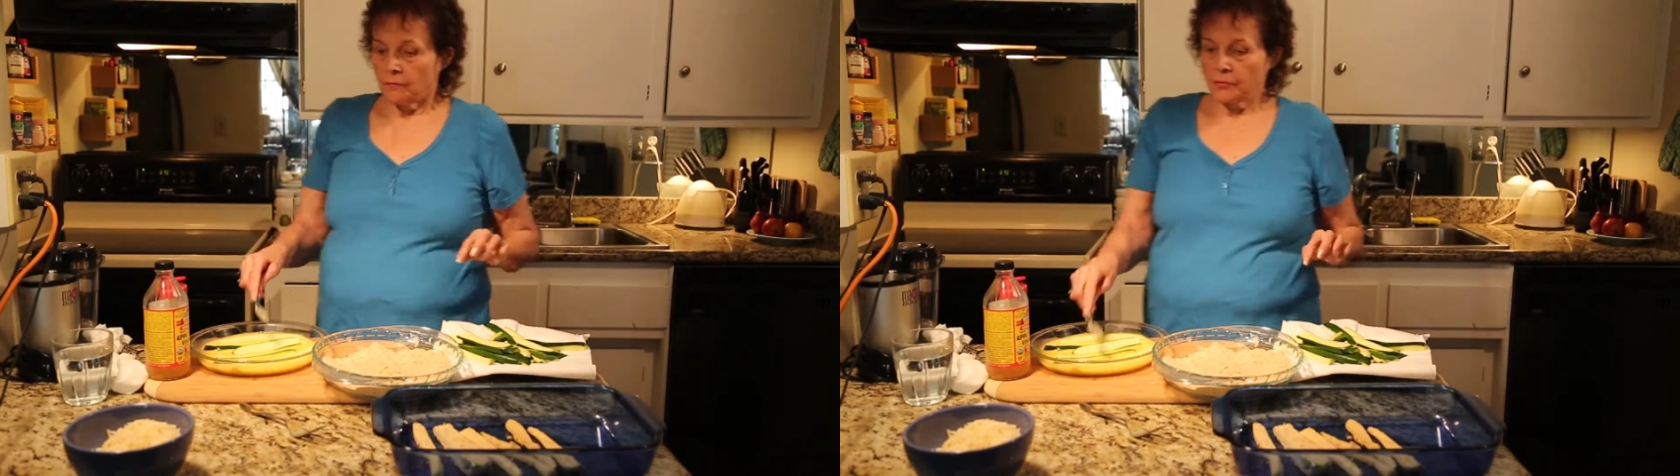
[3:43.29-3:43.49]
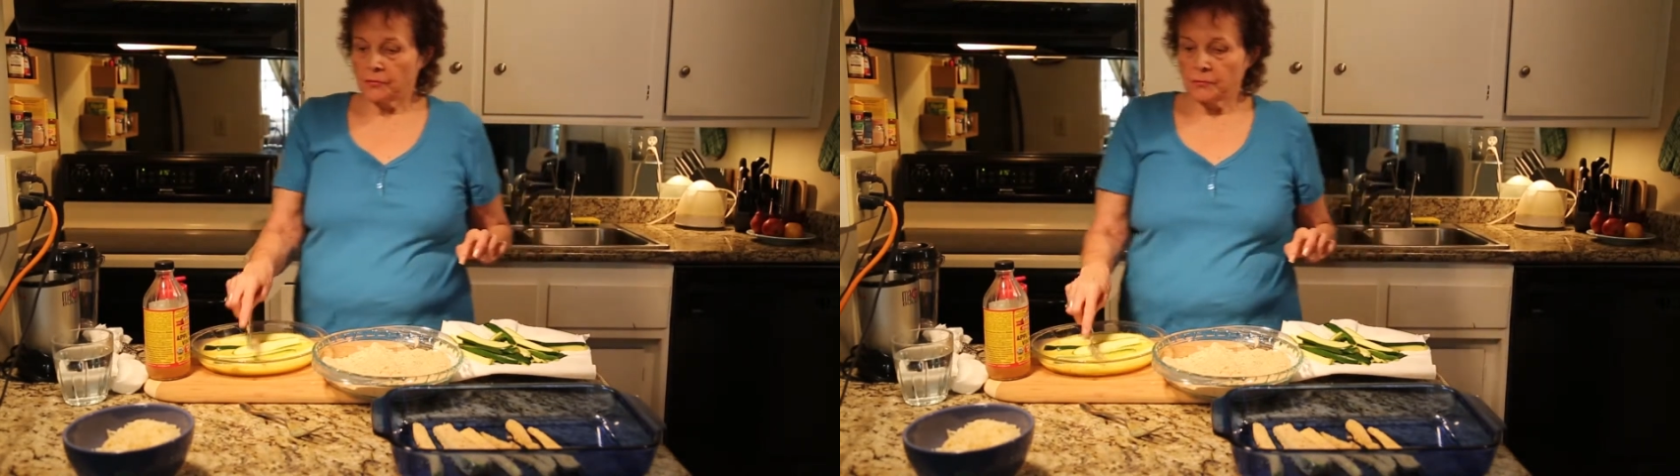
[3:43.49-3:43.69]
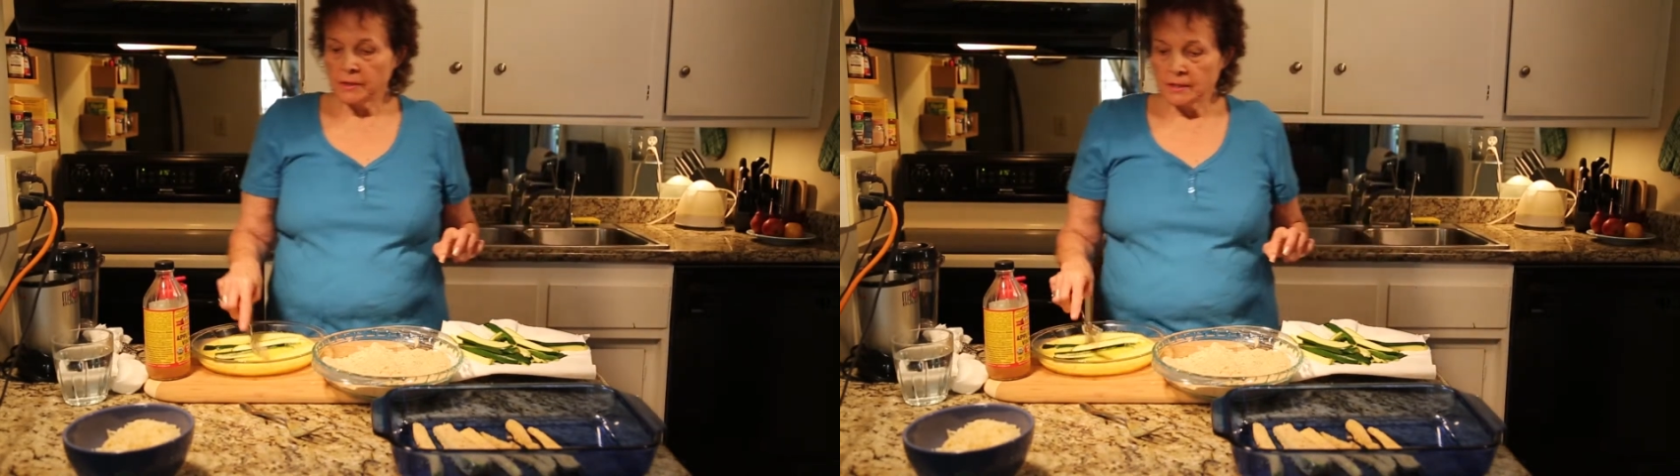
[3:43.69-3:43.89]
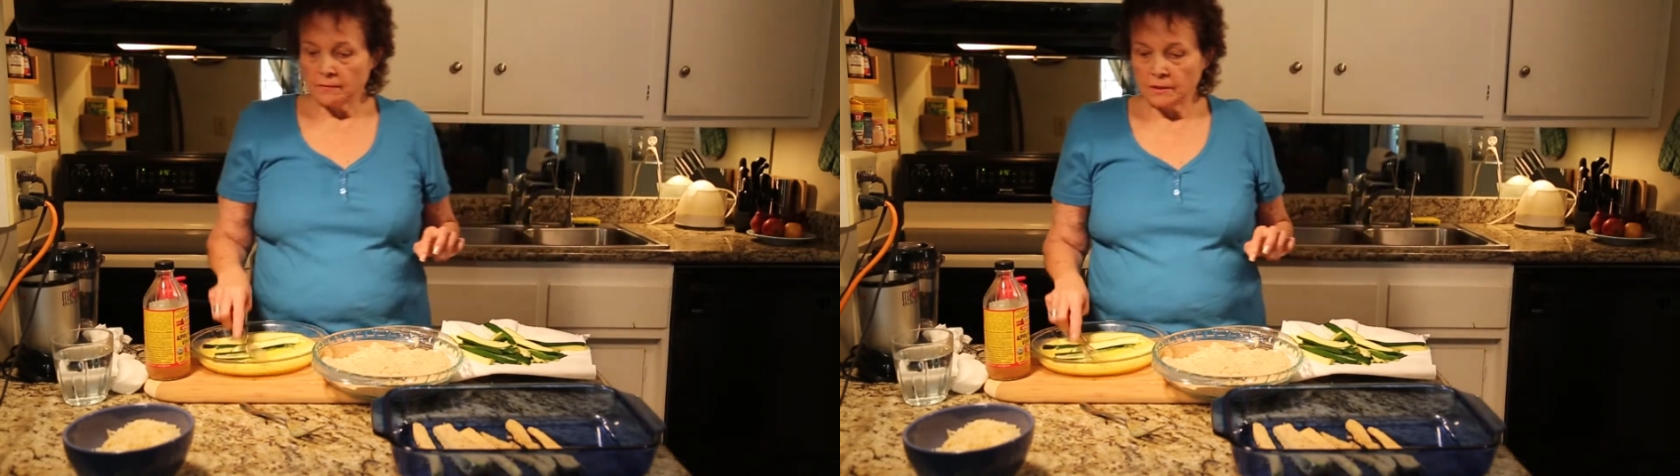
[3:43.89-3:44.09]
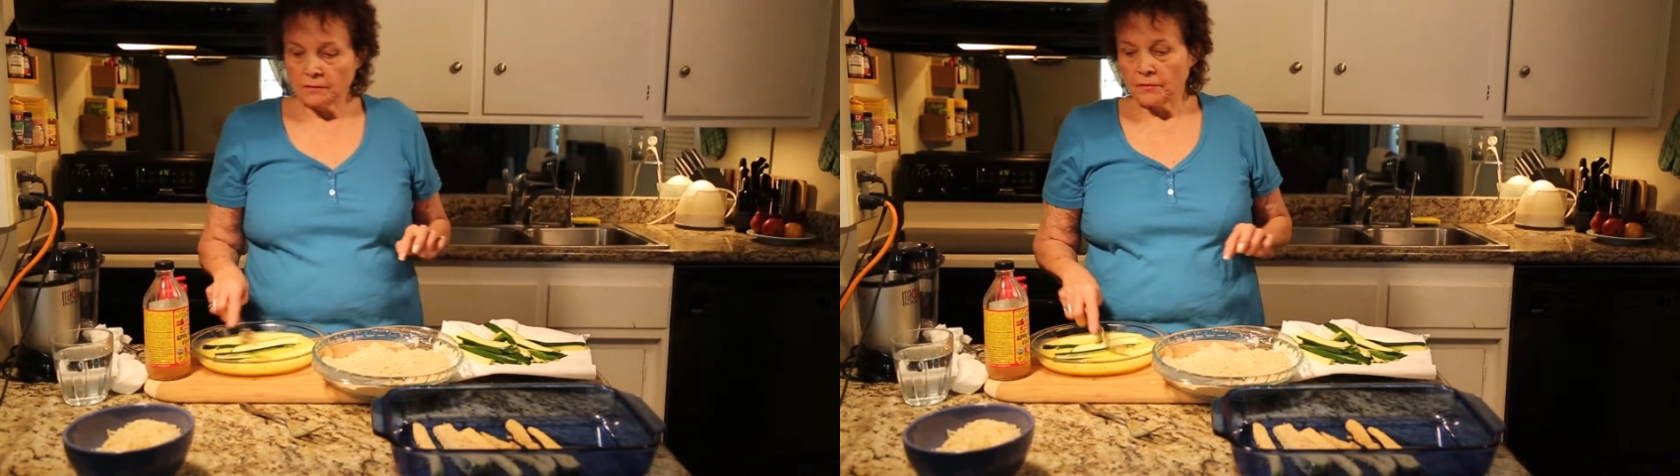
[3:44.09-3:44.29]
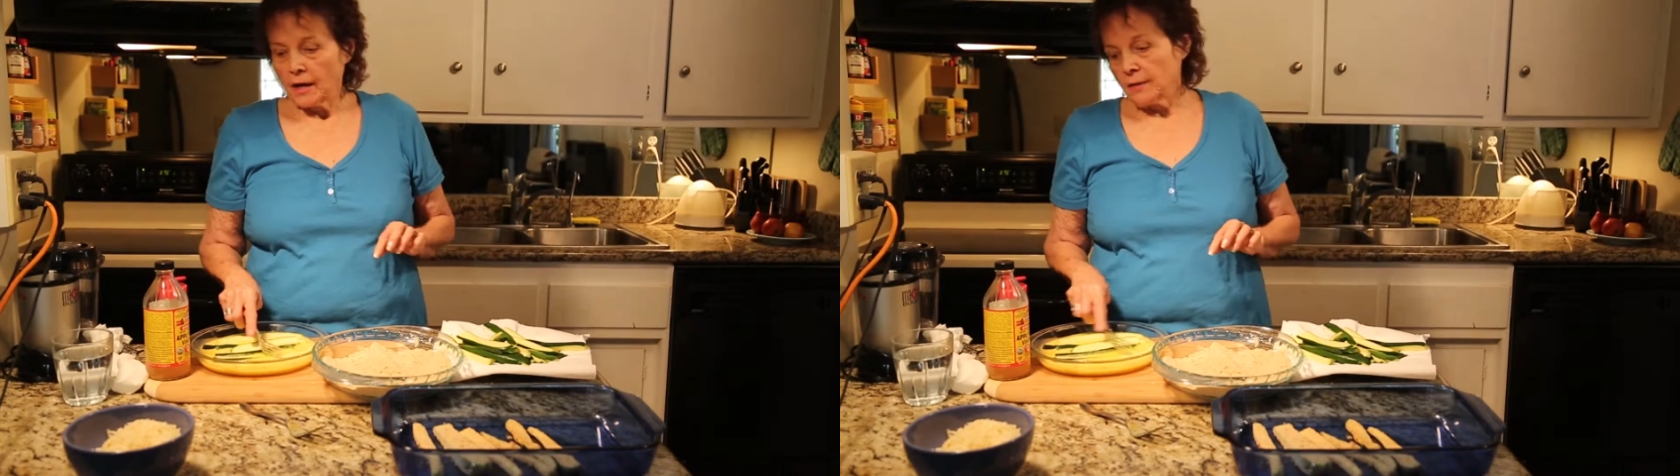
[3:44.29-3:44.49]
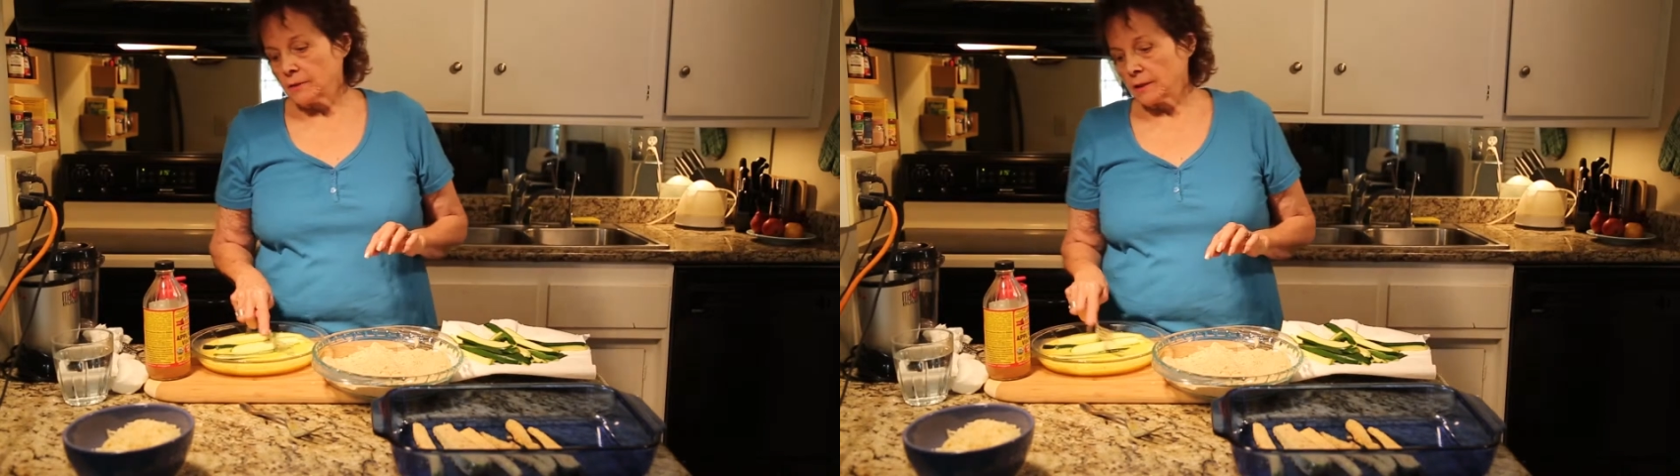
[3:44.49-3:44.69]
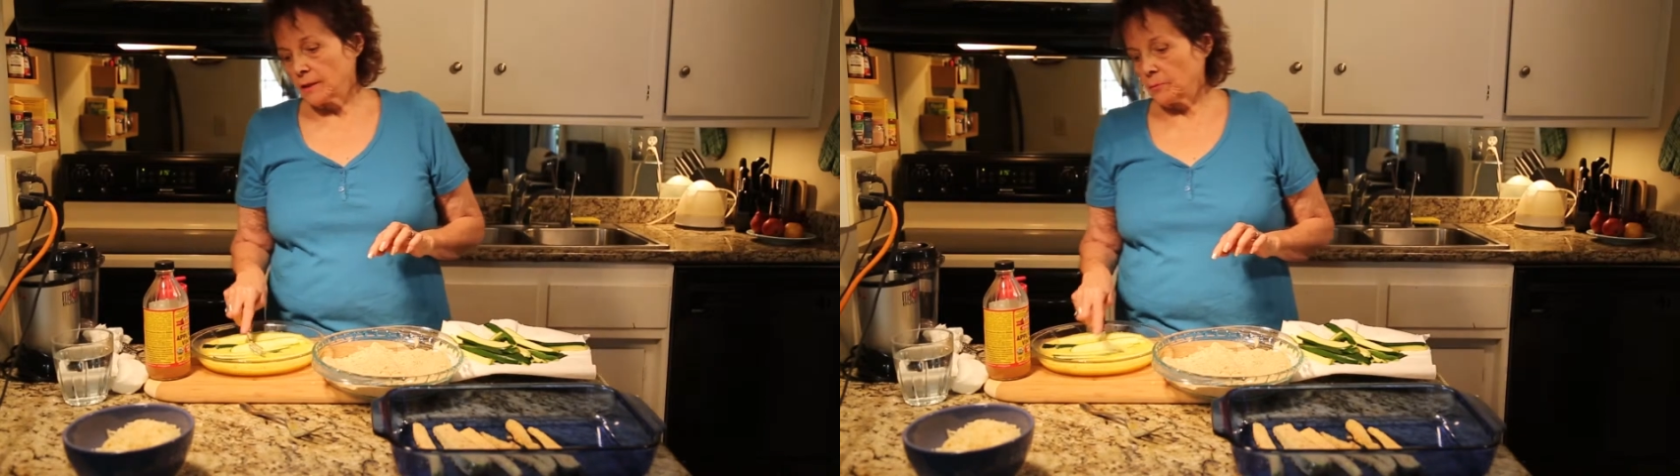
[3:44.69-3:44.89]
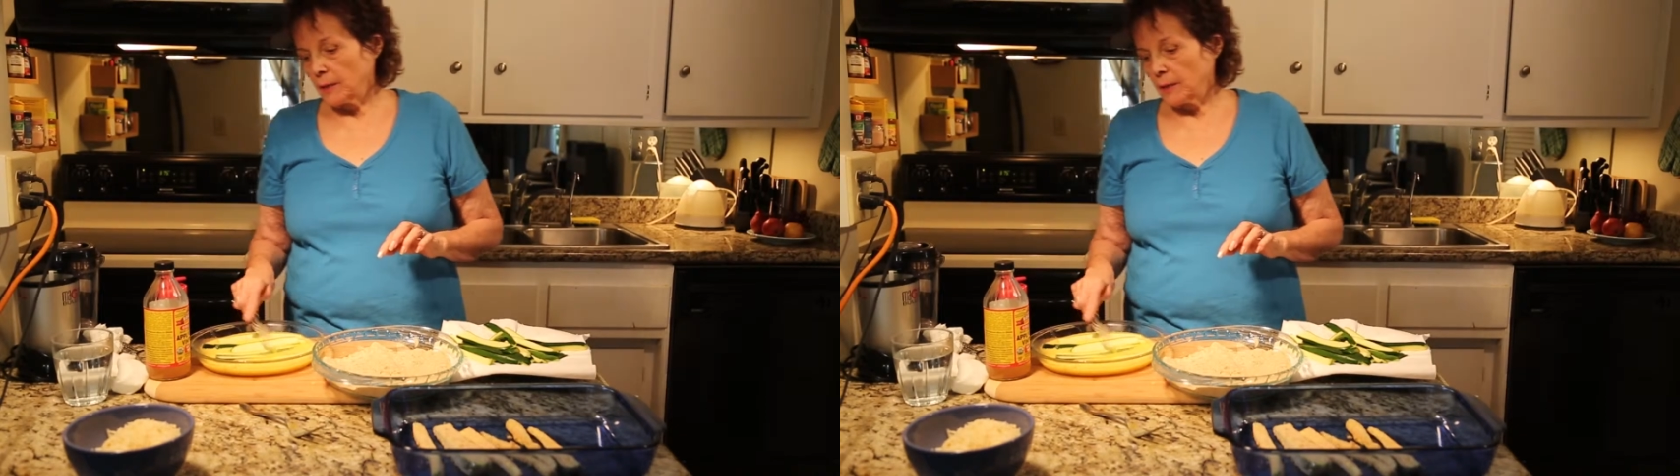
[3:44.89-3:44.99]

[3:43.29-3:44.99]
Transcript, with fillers: for 375 and let it